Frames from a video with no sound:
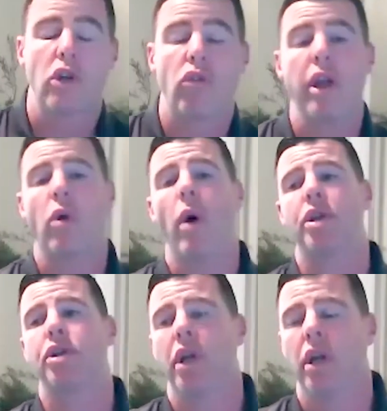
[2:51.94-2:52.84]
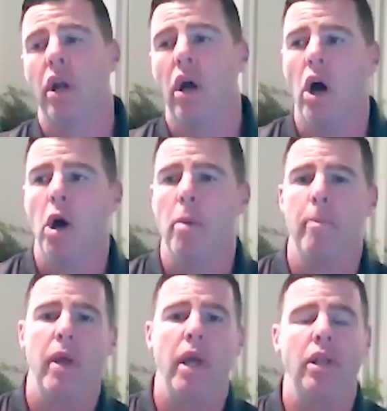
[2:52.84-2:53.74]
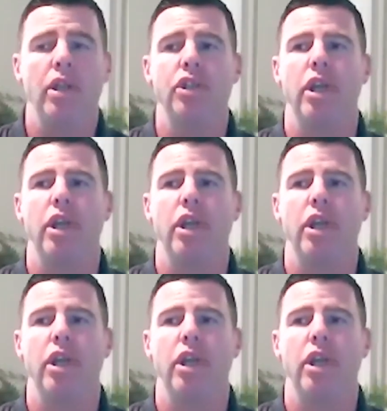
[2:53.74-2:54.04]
great question. In this